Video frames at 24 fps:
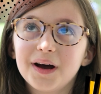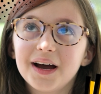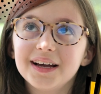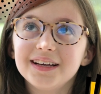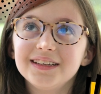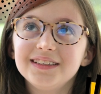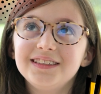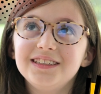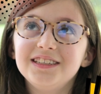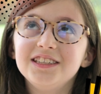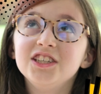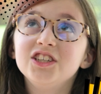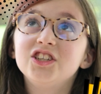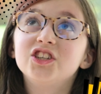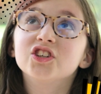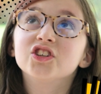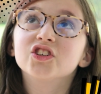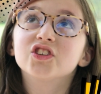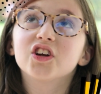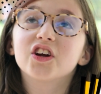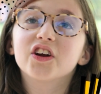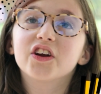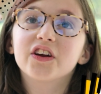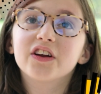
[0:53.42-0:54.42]
My
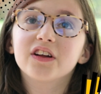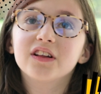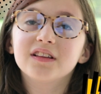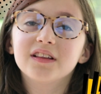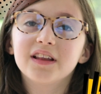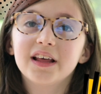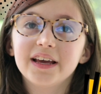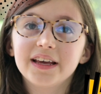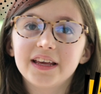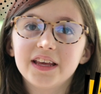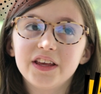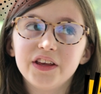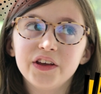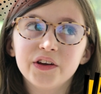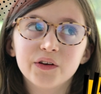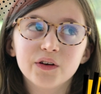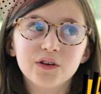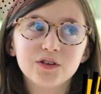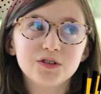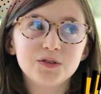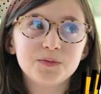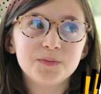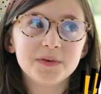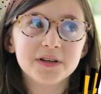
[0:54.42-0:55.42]
teachers are like
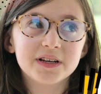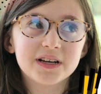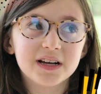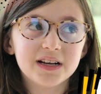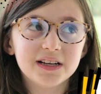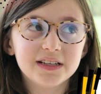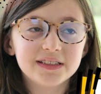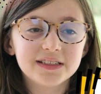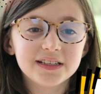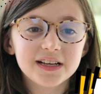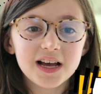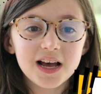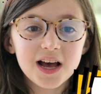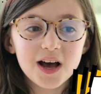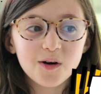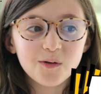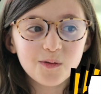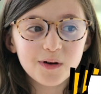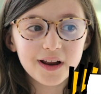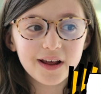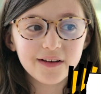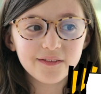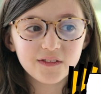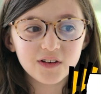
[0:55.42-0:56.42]
heroes because
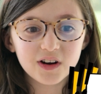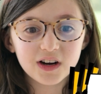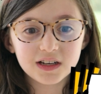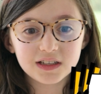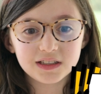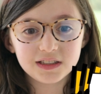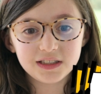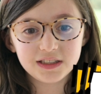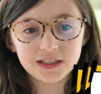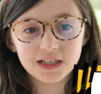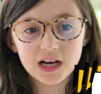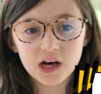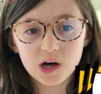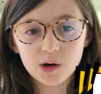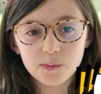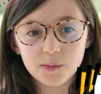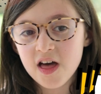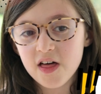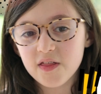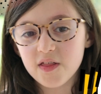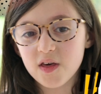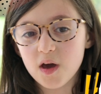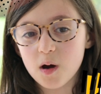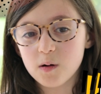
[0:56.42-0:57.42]
whenever I need help,
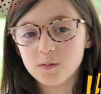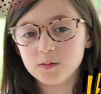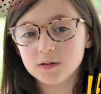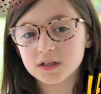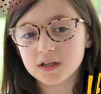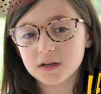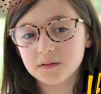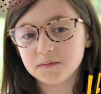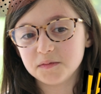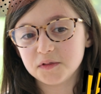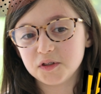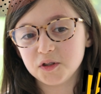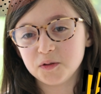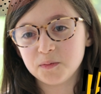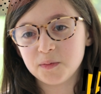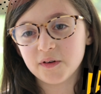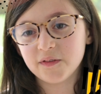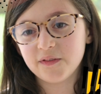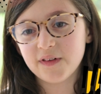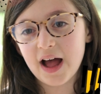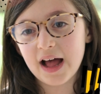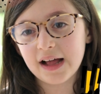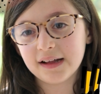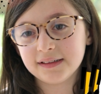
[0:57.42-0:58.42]
they always come to the
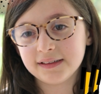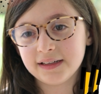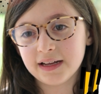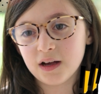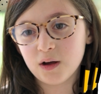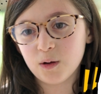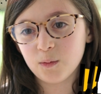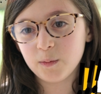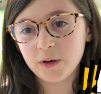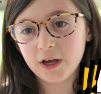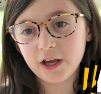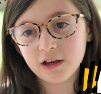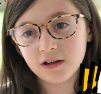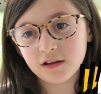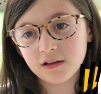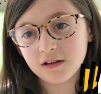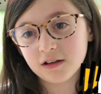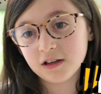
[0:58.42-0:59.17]
classroom.